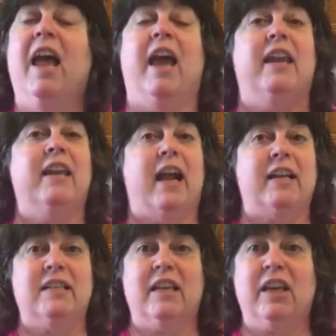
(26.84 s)
and
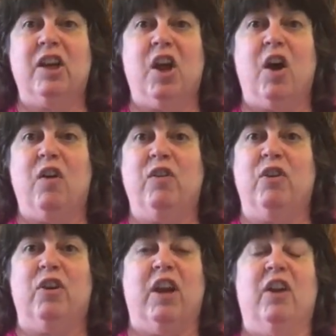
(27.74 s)
next thing you know,
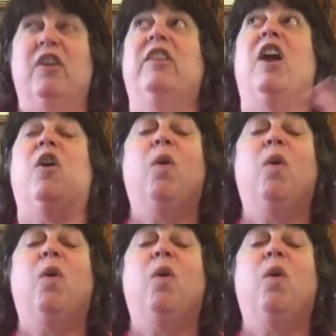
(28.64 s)
you're hearing that